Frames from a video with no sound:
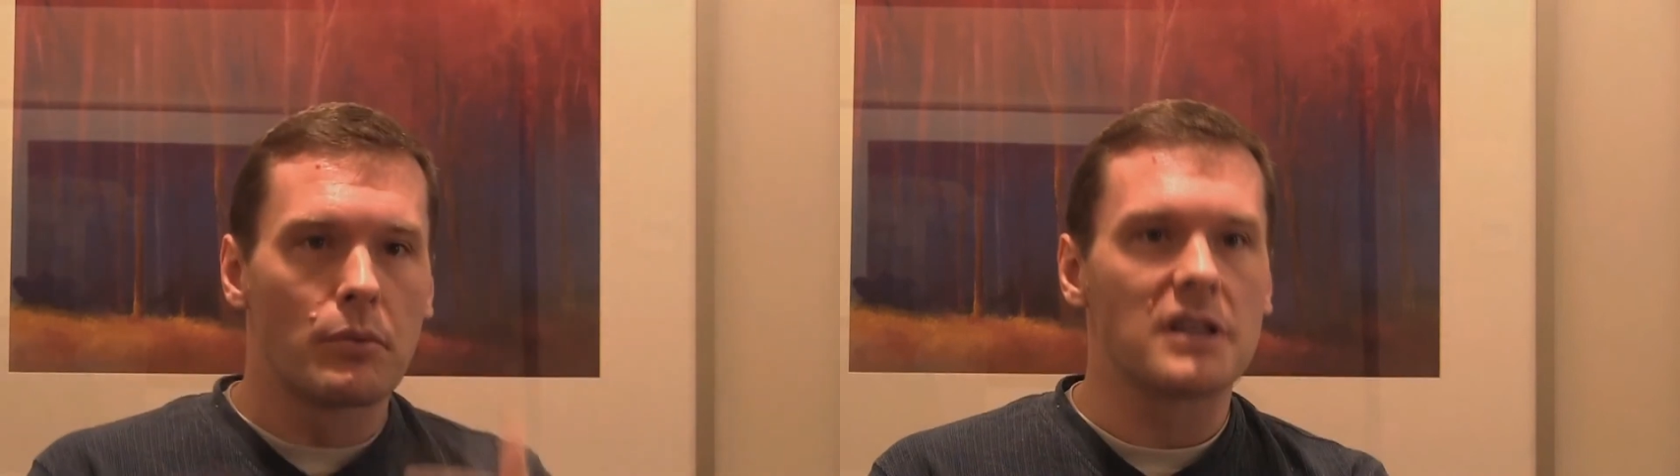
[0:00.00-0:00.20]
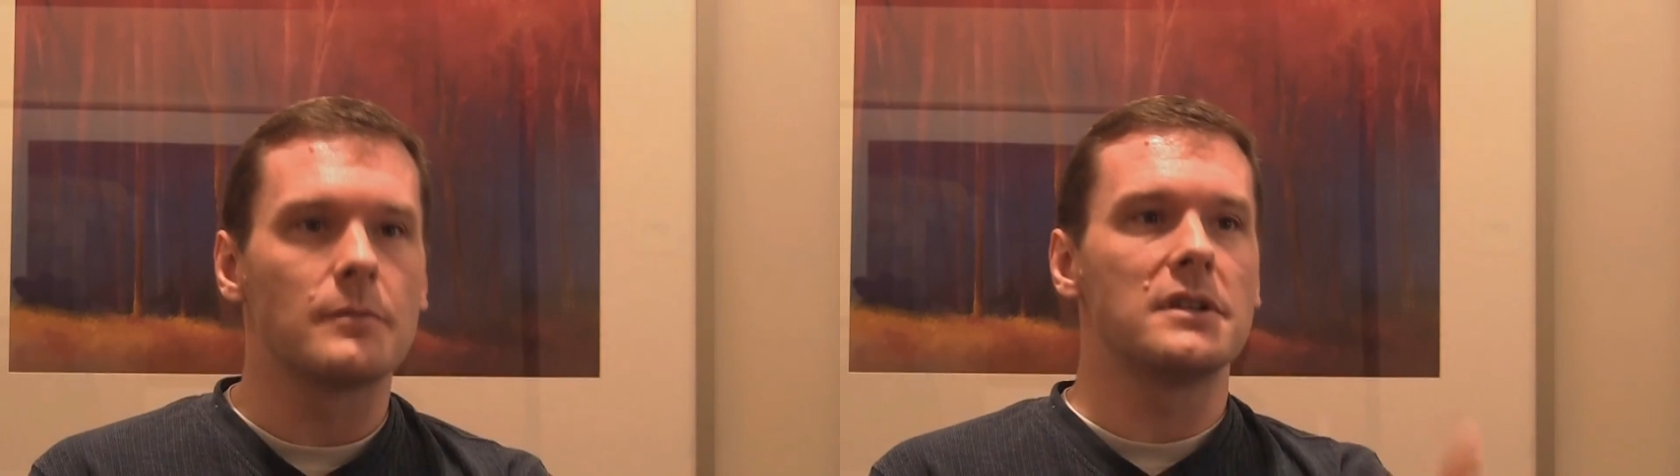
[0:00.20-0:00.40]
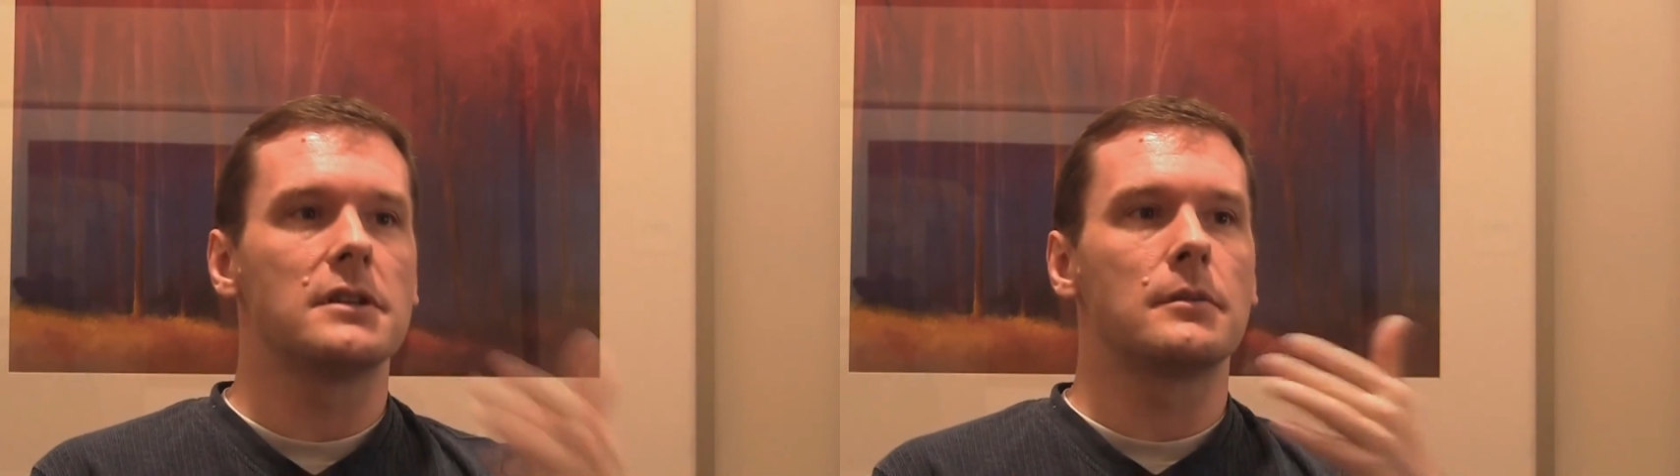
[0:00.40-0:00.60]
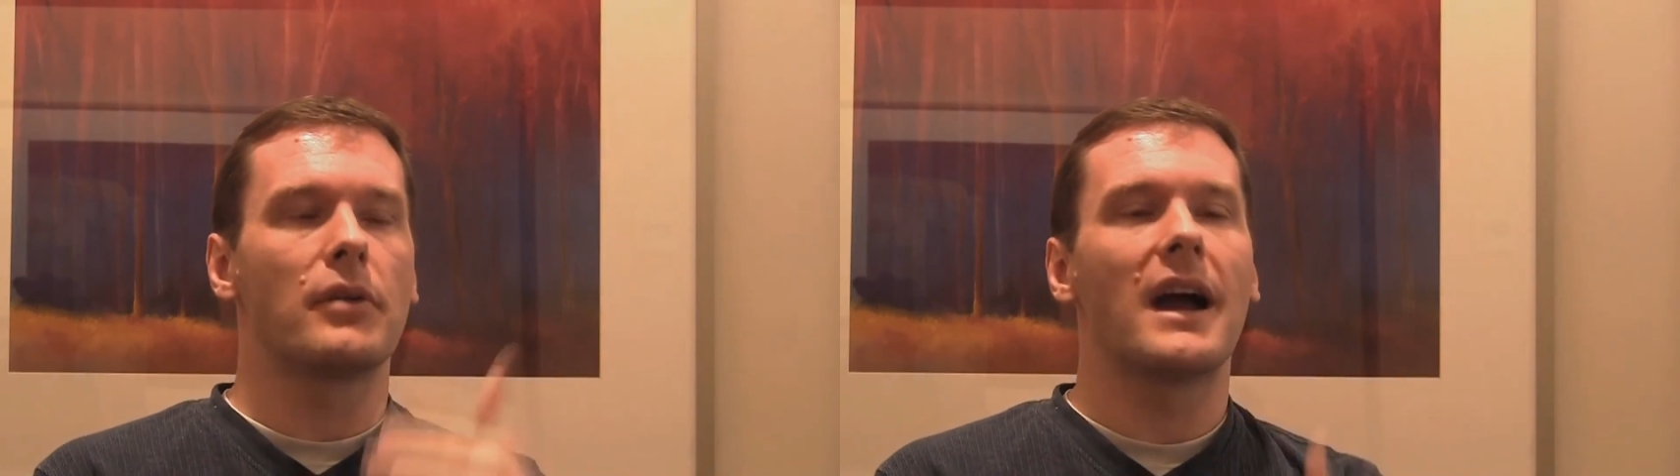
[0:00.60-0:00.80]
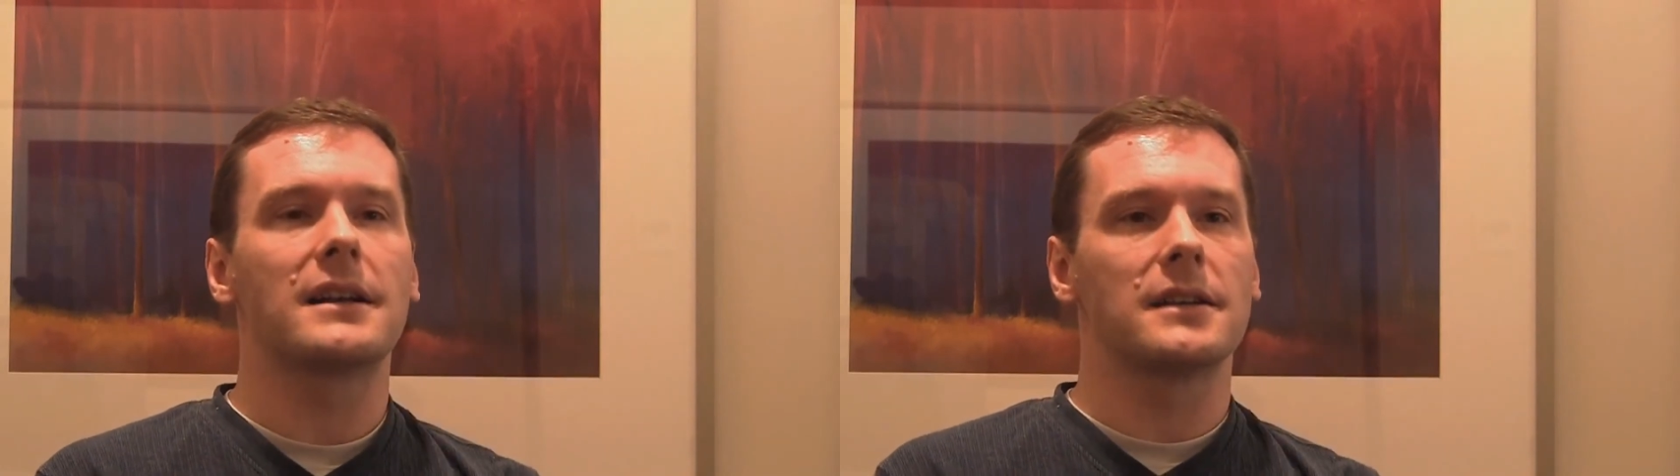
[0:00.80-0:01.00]
bring them into your
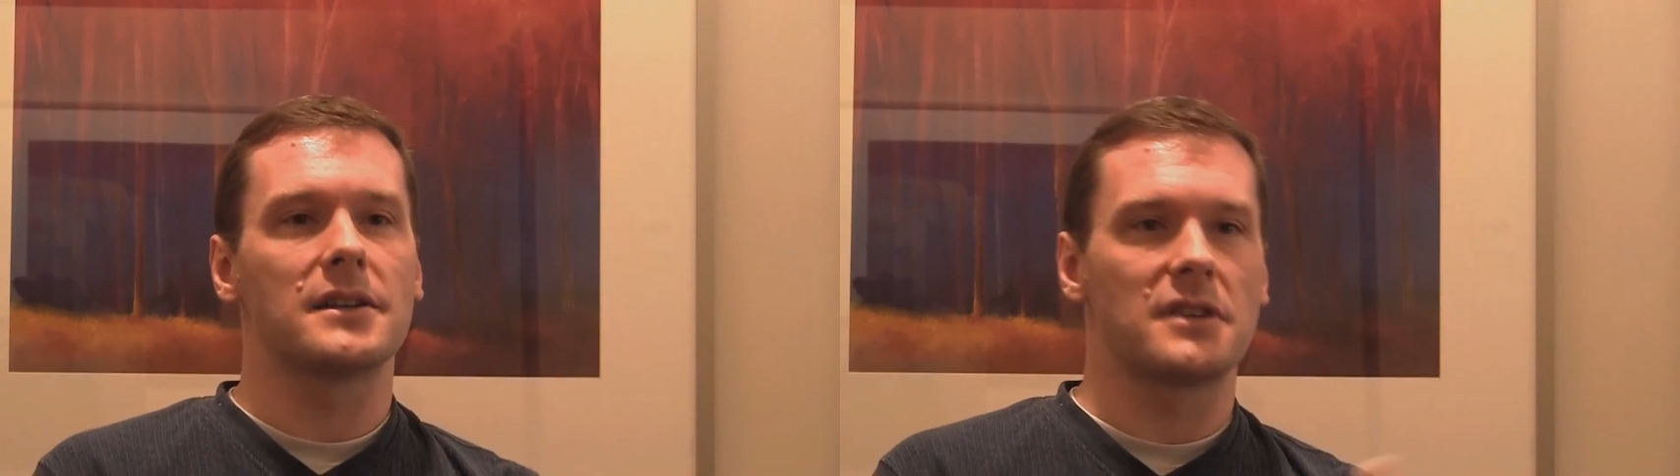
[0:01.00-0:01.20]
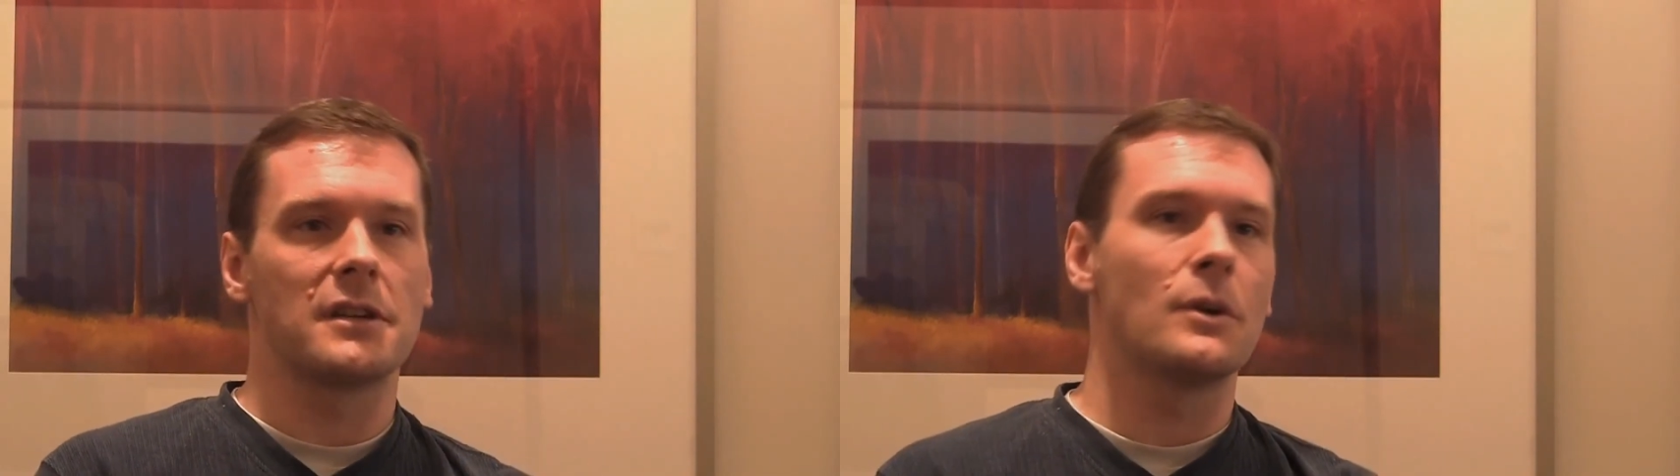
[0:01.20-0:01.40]
practice,